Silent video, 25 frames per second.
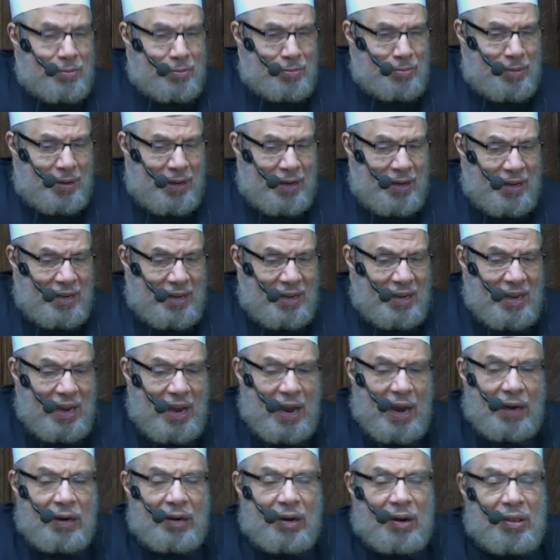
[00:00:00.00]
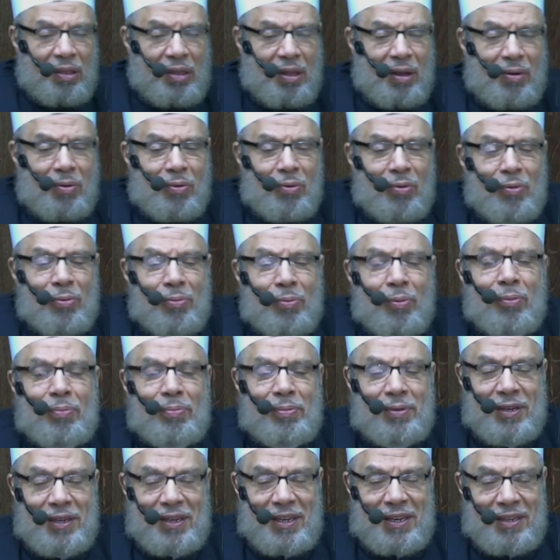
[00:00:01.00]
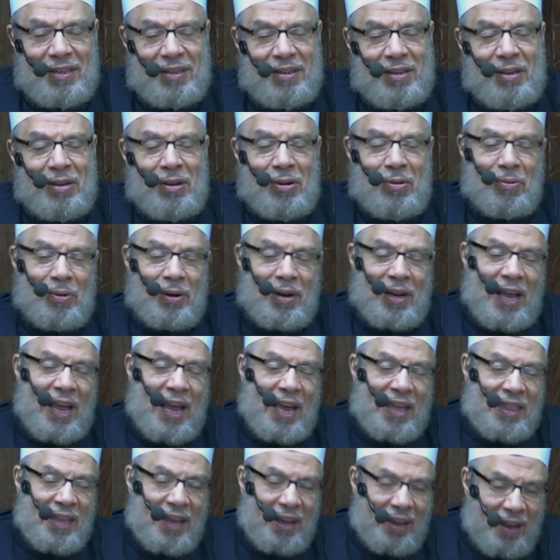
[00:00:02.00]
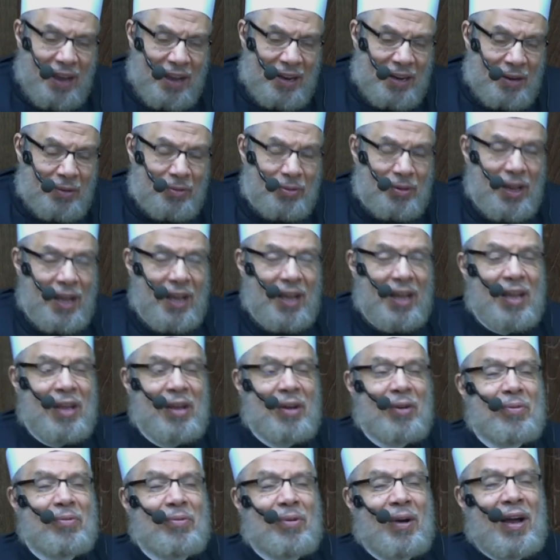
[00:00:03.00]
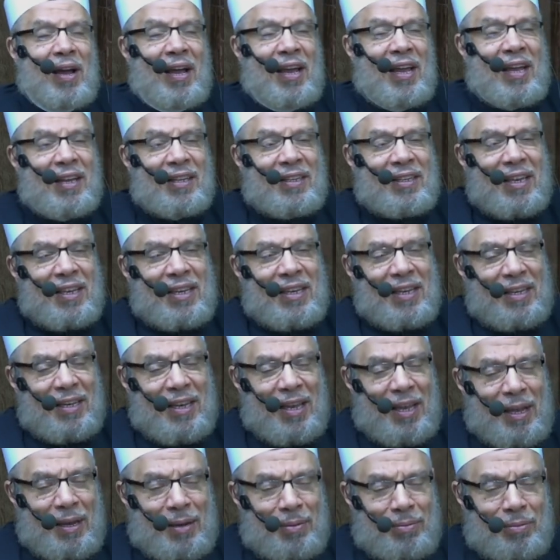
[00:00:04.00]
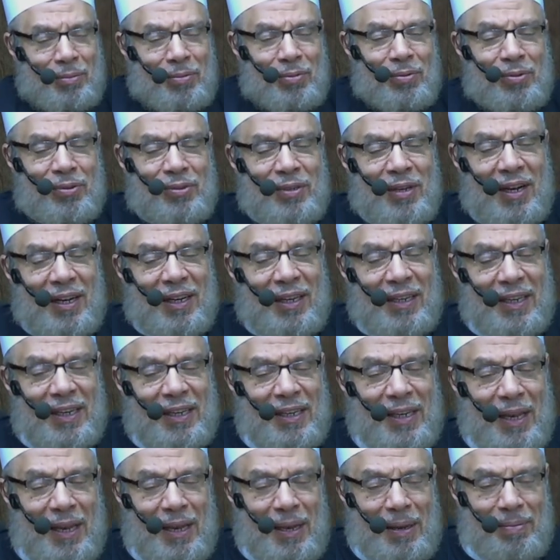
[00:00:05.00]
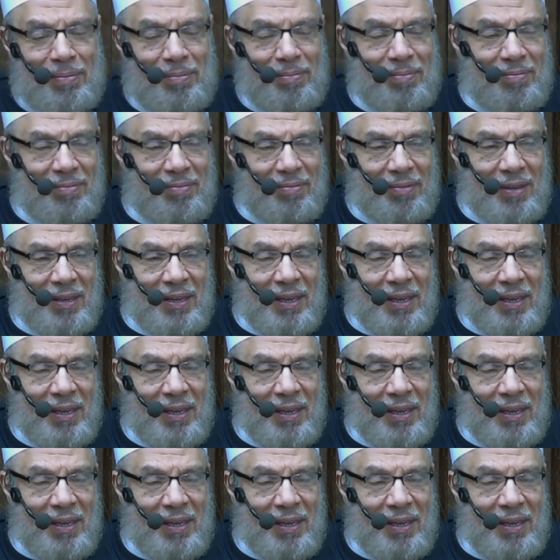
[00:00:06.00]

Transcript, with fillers: and their followers the most believers that's why he said we have given Musa the book